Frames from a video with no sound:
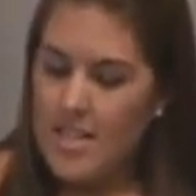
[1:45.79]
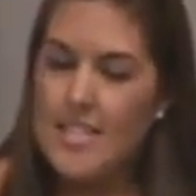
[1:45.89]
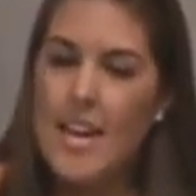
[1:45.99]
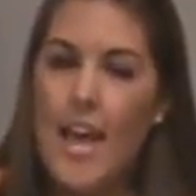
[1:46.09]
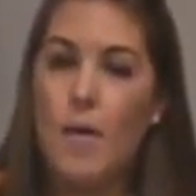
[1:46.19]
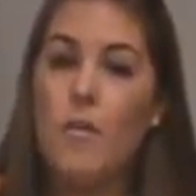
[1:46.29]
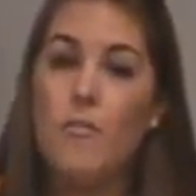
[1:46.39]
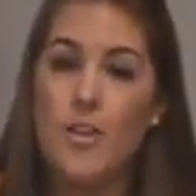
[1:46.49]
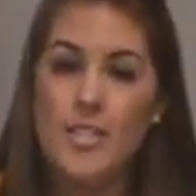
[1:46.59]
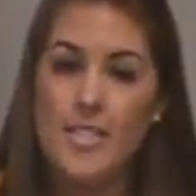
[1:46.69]
Today I will
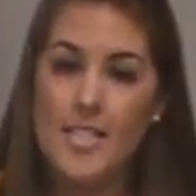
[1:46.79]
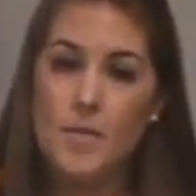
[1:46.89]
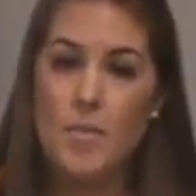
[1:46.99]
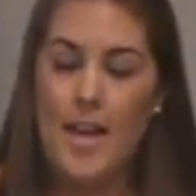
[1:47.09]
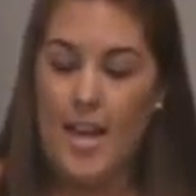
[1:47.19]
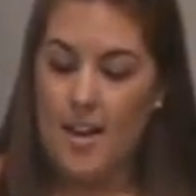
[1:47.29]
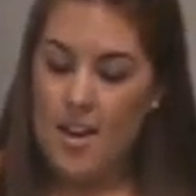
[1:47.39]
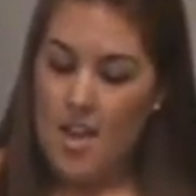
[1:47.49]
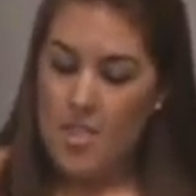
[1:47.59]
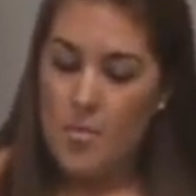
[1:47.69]
first explain
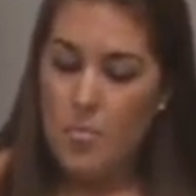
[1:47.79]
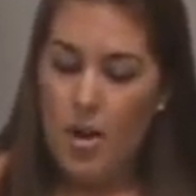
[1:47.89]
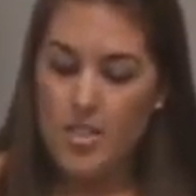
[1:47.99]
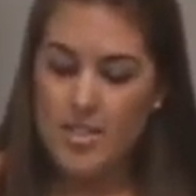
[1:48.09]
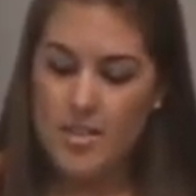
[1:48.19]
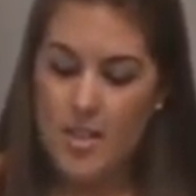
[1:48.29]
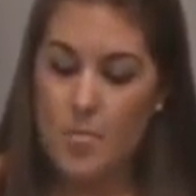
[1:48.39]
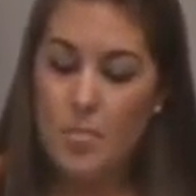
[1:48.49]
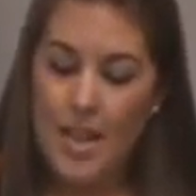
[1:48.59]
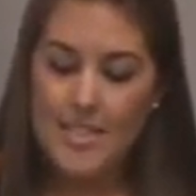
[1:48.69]
the
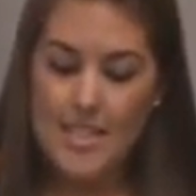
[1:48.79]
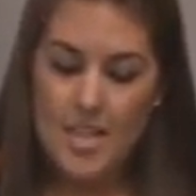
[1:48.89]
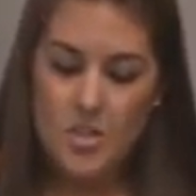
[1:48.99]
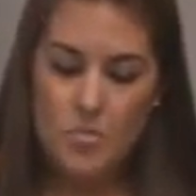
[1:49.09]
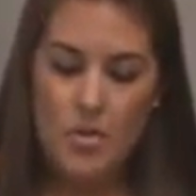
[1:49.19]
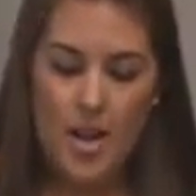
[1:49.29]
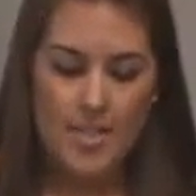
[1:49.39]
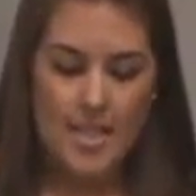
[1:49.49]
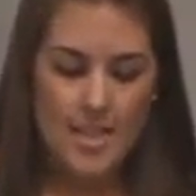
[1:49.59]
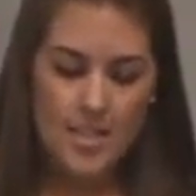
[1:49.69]
plastination
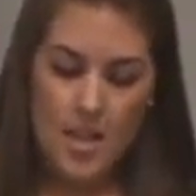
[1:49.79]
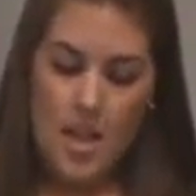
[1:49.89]
process,